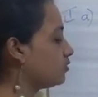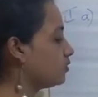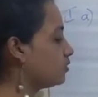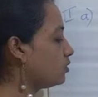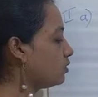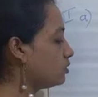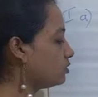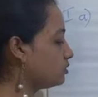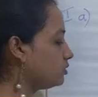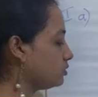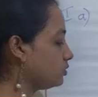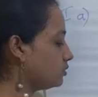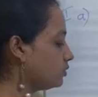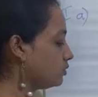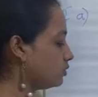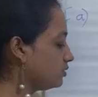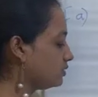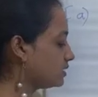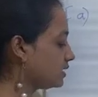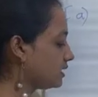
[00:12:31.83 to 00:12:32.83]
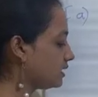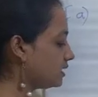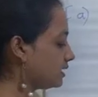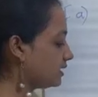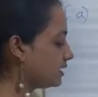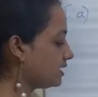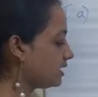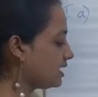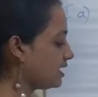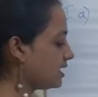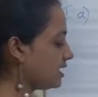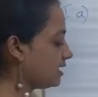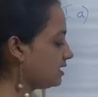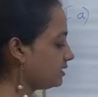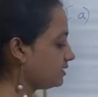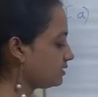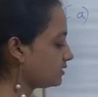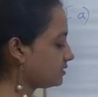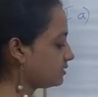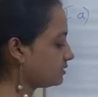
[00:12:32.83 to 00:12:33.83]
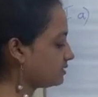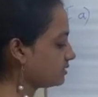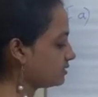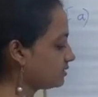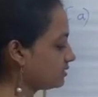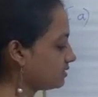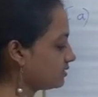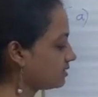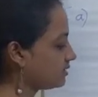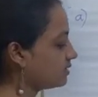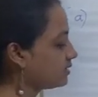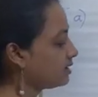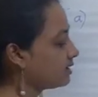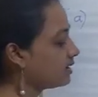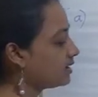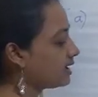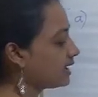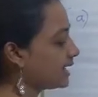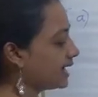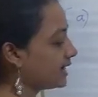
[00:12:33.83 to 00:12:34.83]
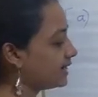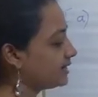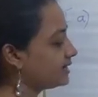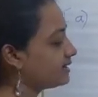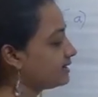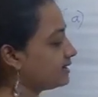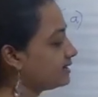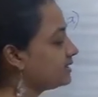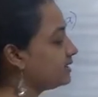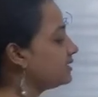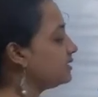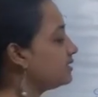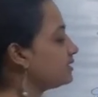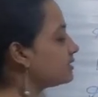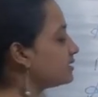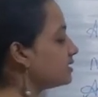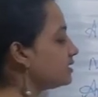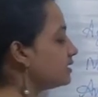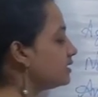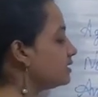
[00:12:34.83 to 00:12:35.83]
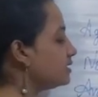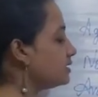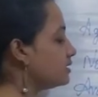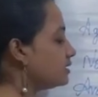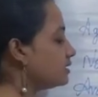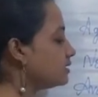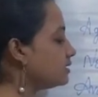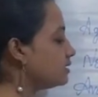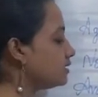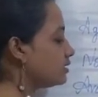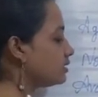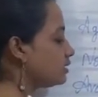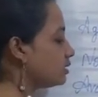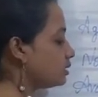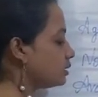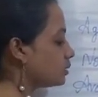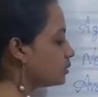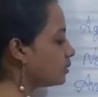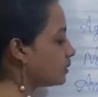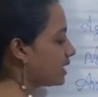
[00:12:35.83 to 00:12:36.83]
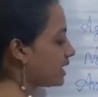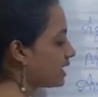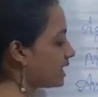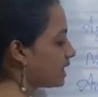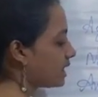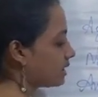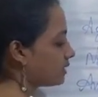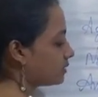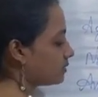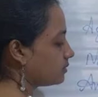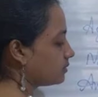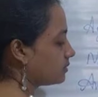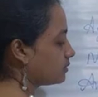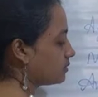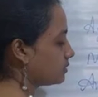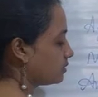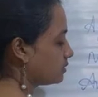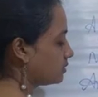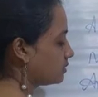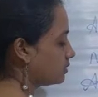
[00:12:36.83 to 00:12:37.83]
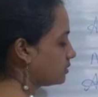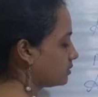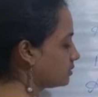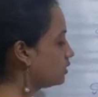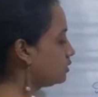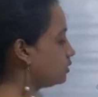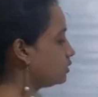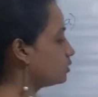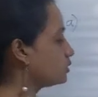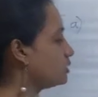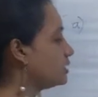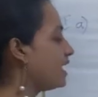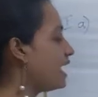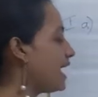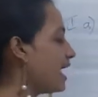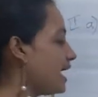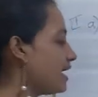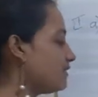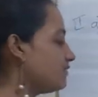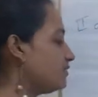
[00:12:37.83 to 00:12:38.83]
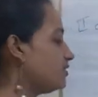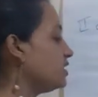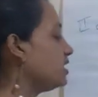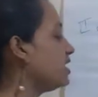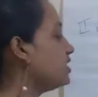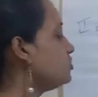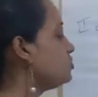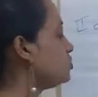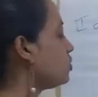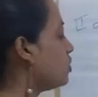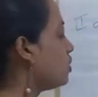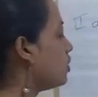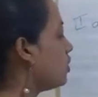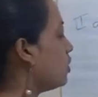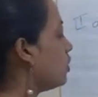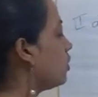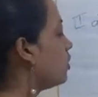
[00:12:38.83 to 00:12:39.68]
4 twos are 8. Answer is 12. So the average